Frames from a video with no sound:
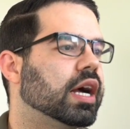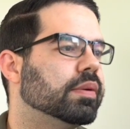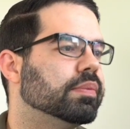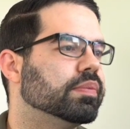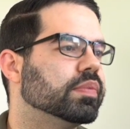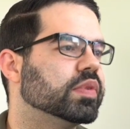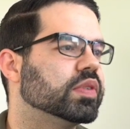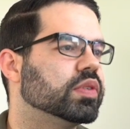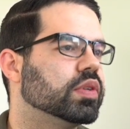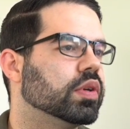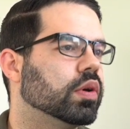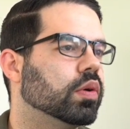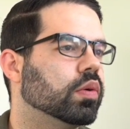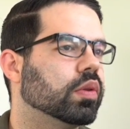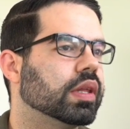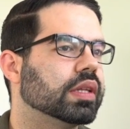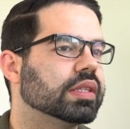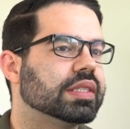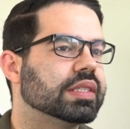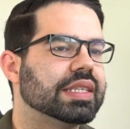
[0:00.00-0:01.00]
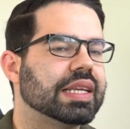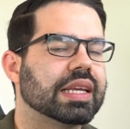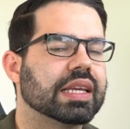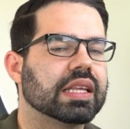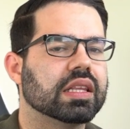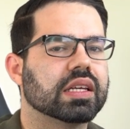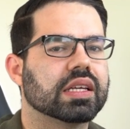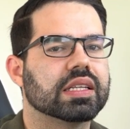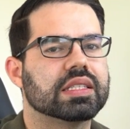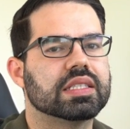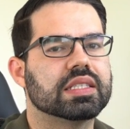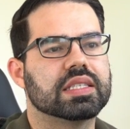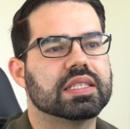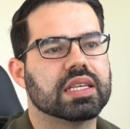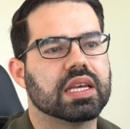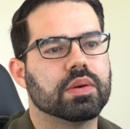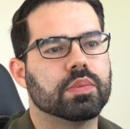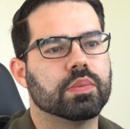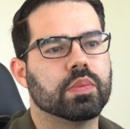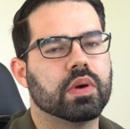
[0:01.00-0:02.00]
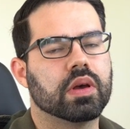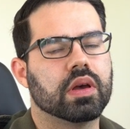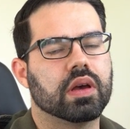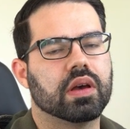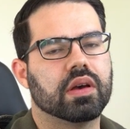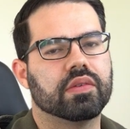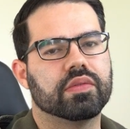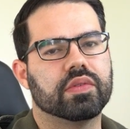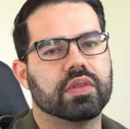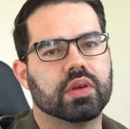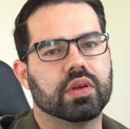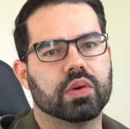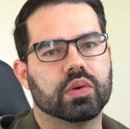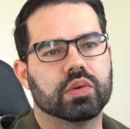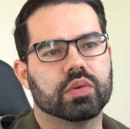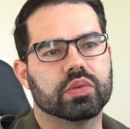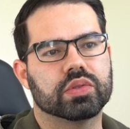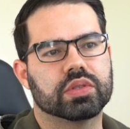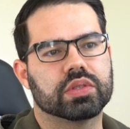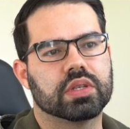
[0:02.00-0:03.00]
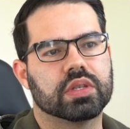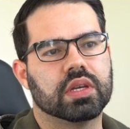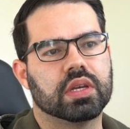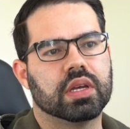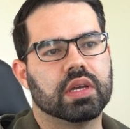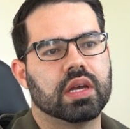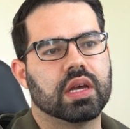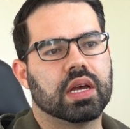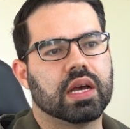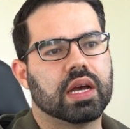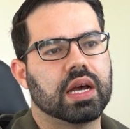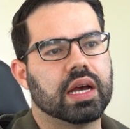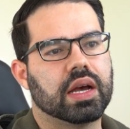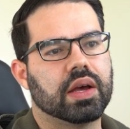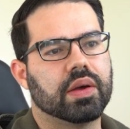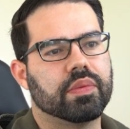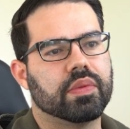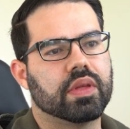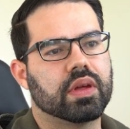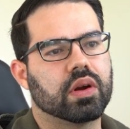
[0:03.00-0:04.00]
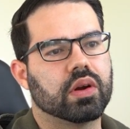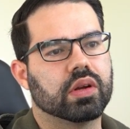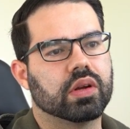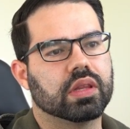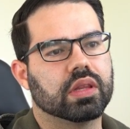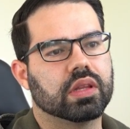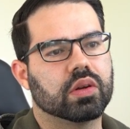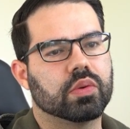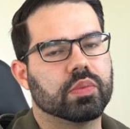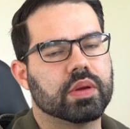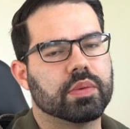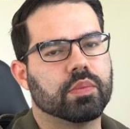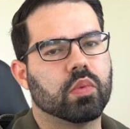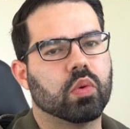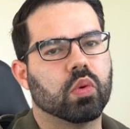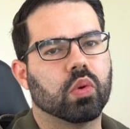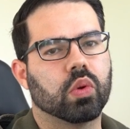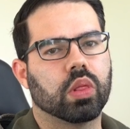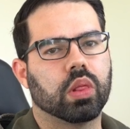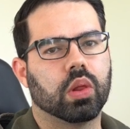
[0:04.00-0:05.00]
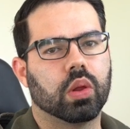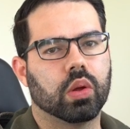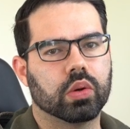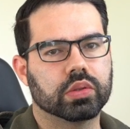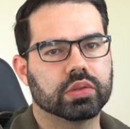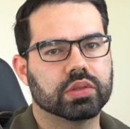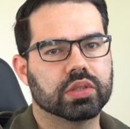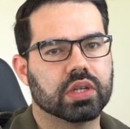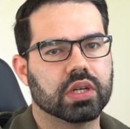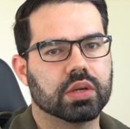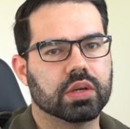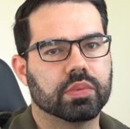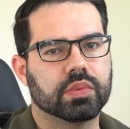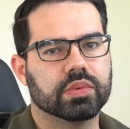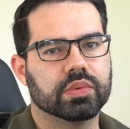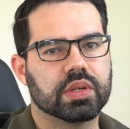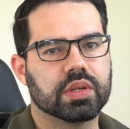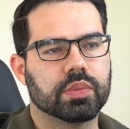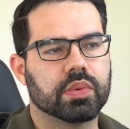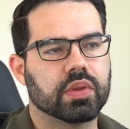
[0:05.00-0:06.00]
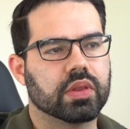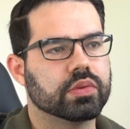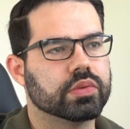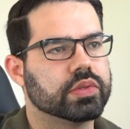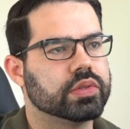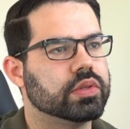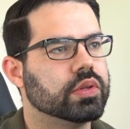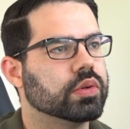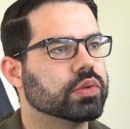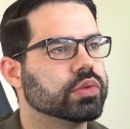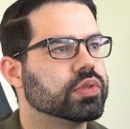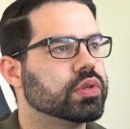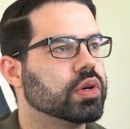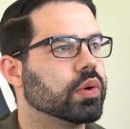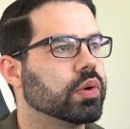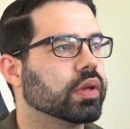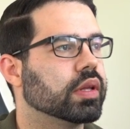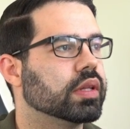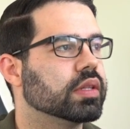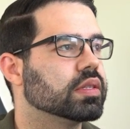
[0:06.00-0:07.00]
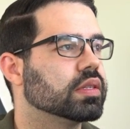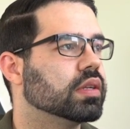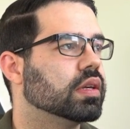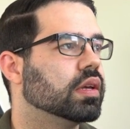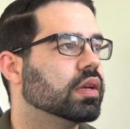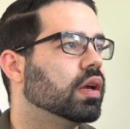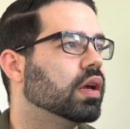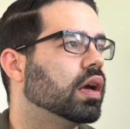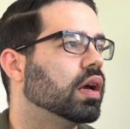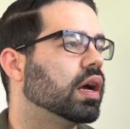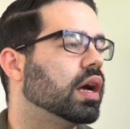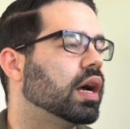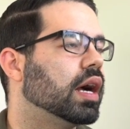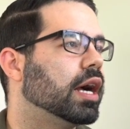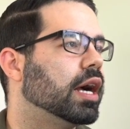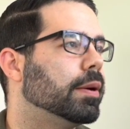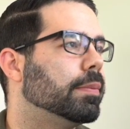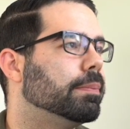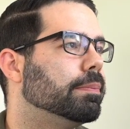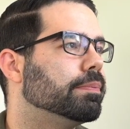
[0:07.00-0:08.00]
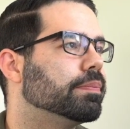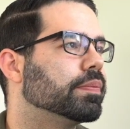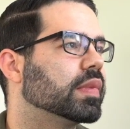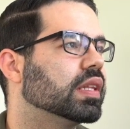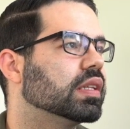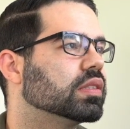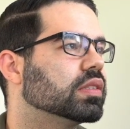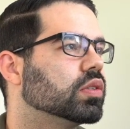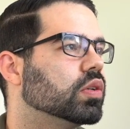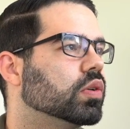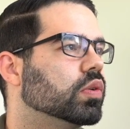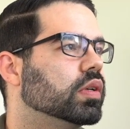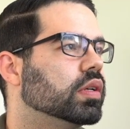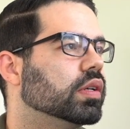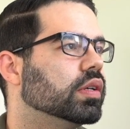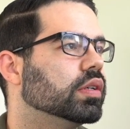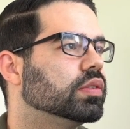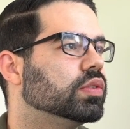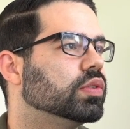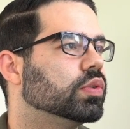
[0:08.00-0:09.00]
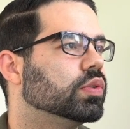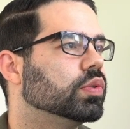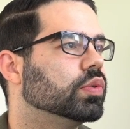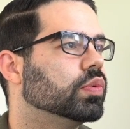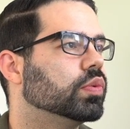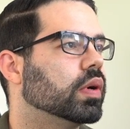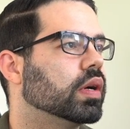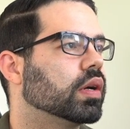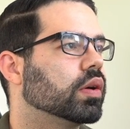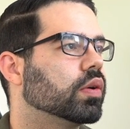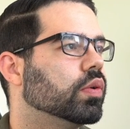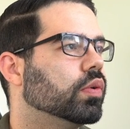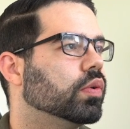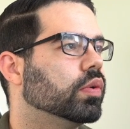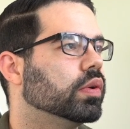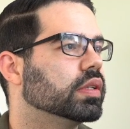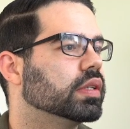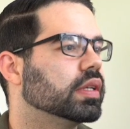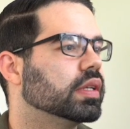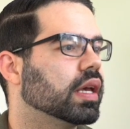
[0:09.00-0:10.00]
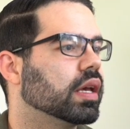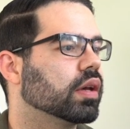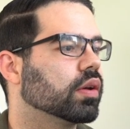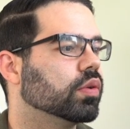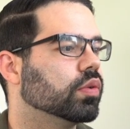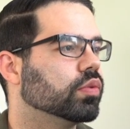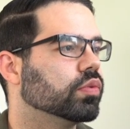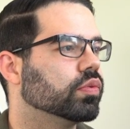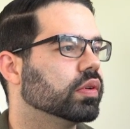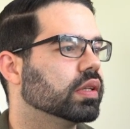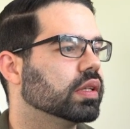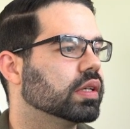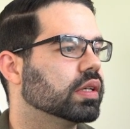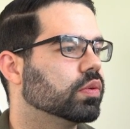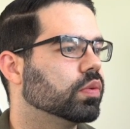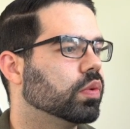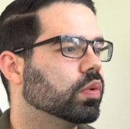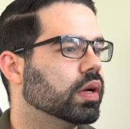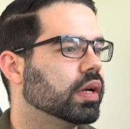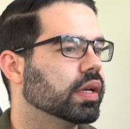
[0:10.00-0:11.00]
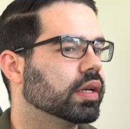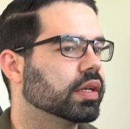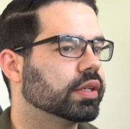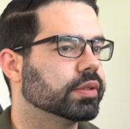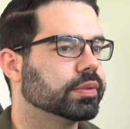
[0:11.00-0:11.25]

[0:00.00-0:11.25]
So let's take a look at some of those that are a little bit more long-term, some of those tokens. Let's go here to CoinGecko really quick.